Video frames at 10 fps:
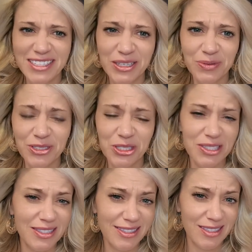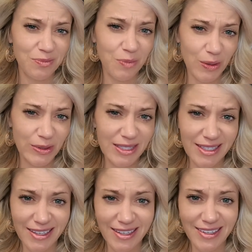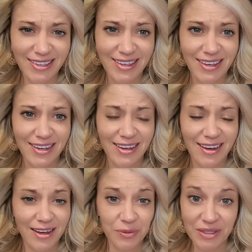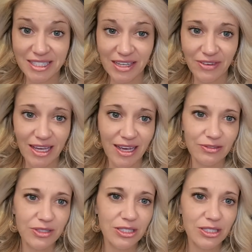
It was just mostly receiving gifts.